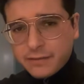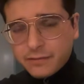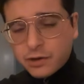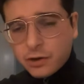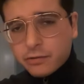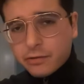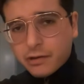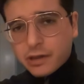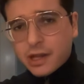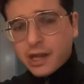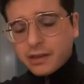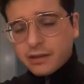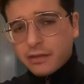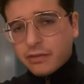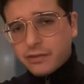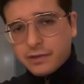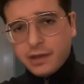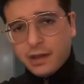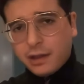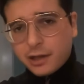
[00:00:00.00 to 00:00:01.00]
even understand the
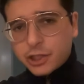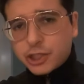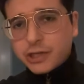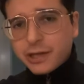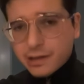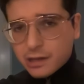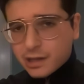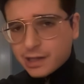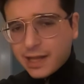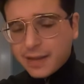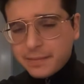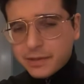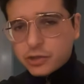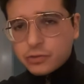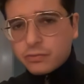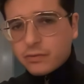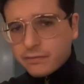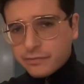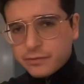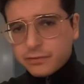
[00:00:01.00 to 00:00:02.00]
theology it's claiming
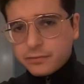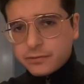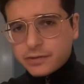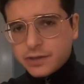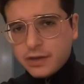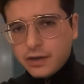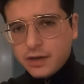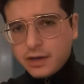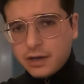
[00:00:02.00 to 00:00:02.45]
to refute,